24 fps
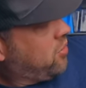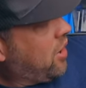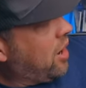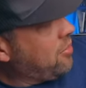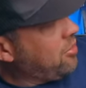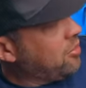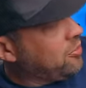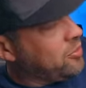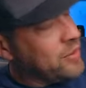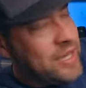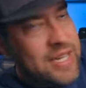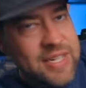
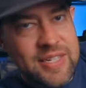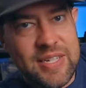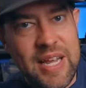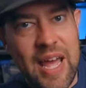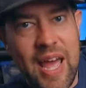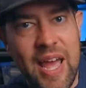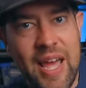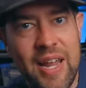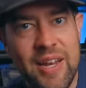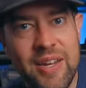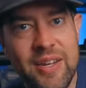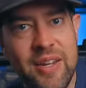probably
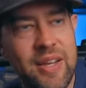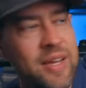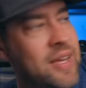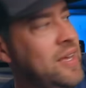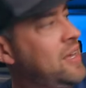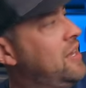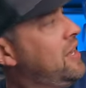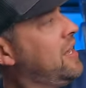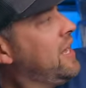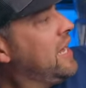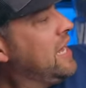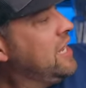10
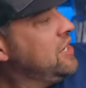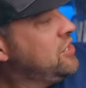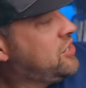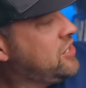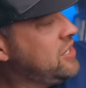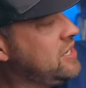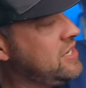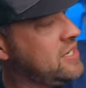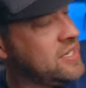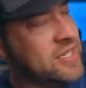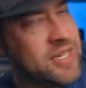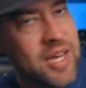
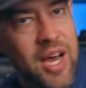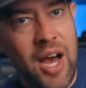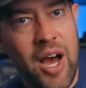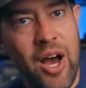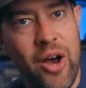inches